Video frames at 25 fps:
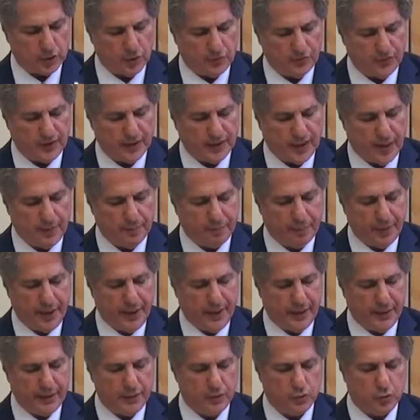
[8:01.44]
of a
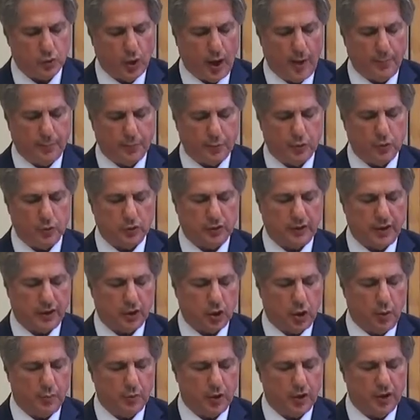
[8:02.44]
campaign to uproot a
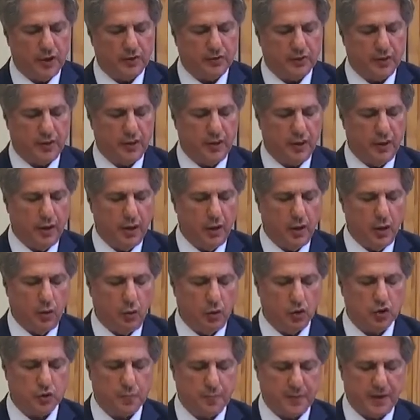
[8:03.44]
community
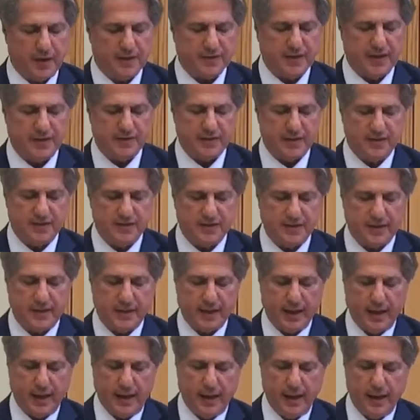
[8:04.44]
whose presence in
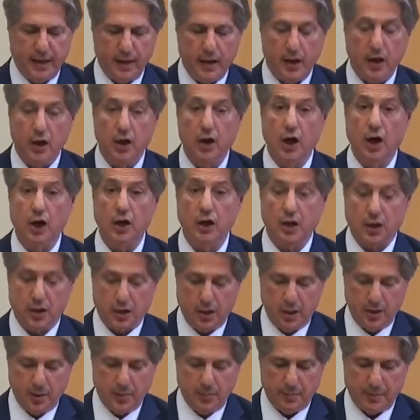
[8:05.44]
Syria long
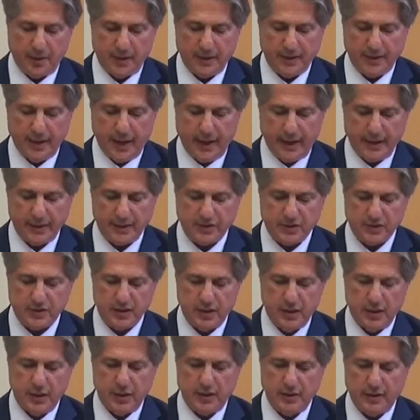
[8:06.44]
predates
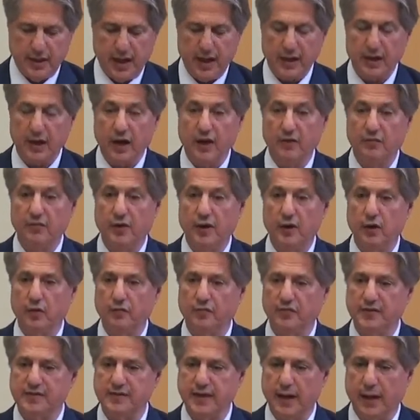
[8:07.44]
the arrival
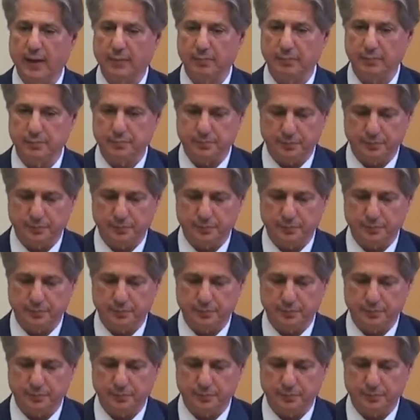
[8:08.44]
of Islam.